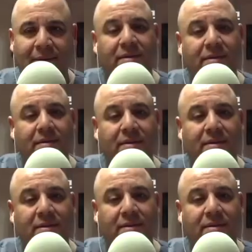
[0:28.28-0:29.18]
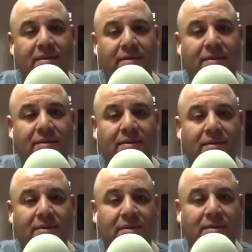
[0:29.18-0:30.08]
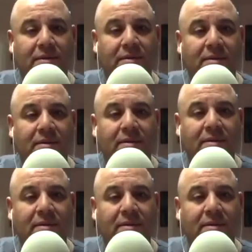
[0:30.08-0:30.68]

(silent)